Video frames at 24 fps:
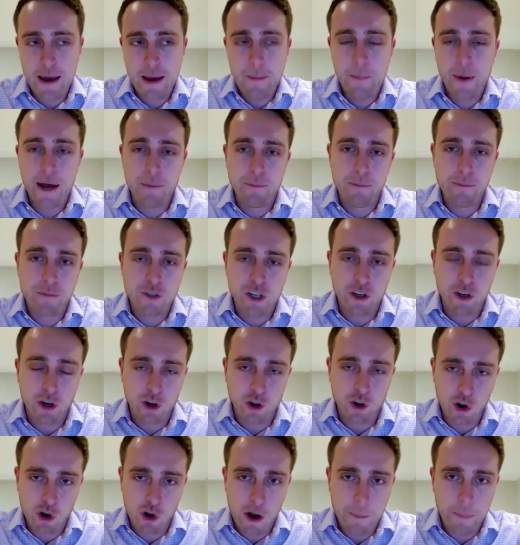But so you
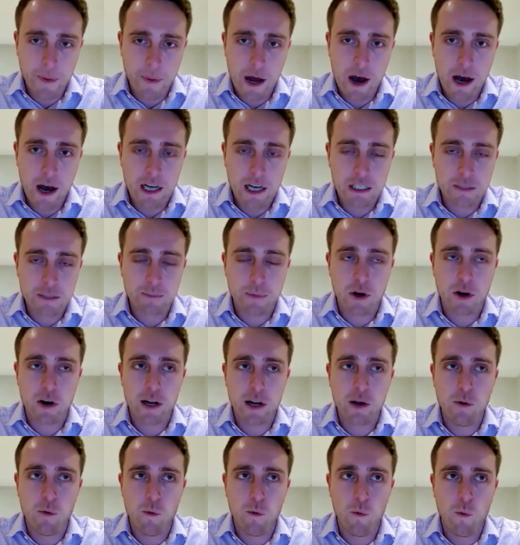grew up in
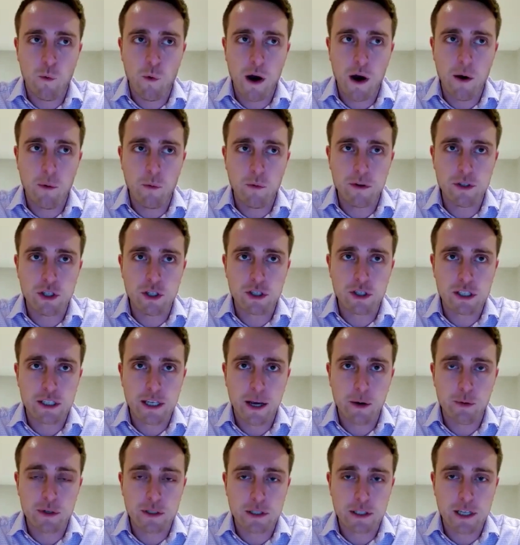Hawkesbury. What would you
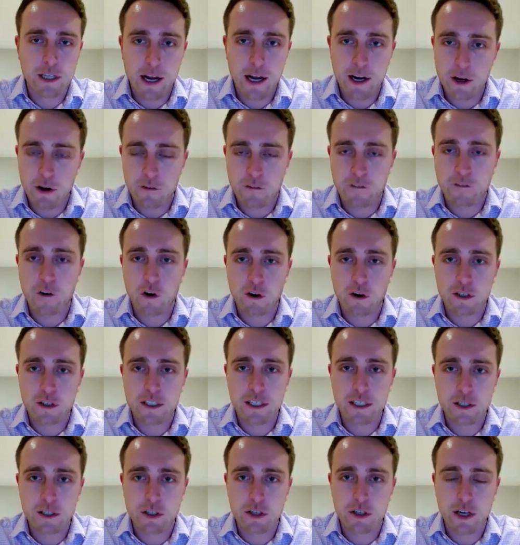say was kind of your first
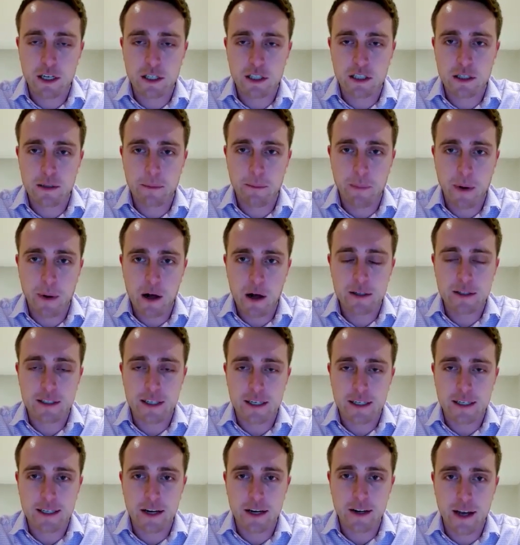introduction to
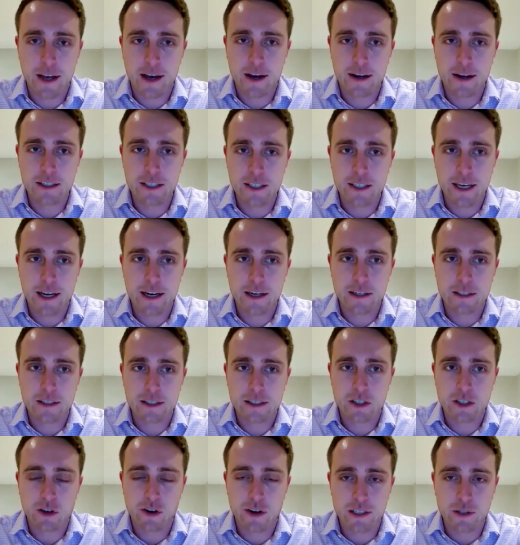politics? How did you get into
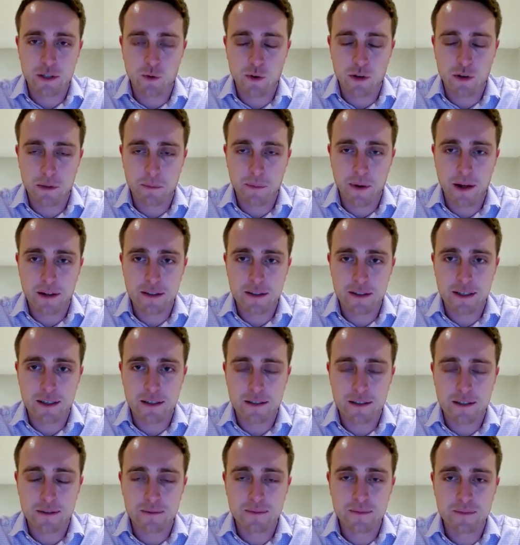this crazy world of politics?